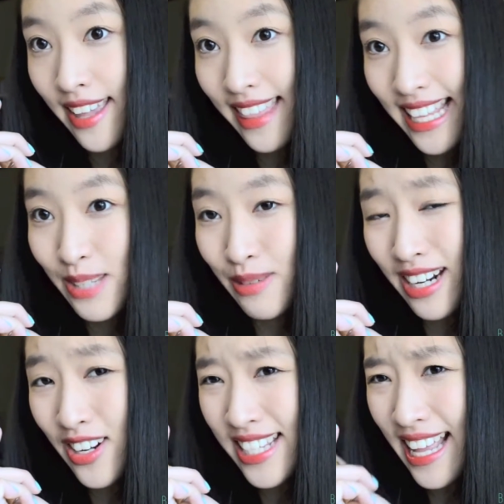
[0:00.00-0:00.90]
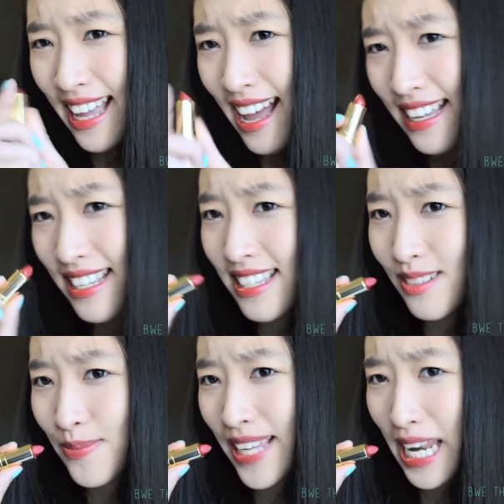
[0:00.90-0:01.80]
That's what it looks like, guys.
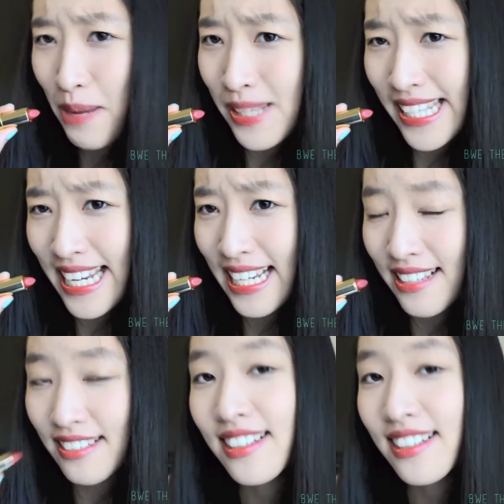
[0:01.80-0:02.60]
Lipstick.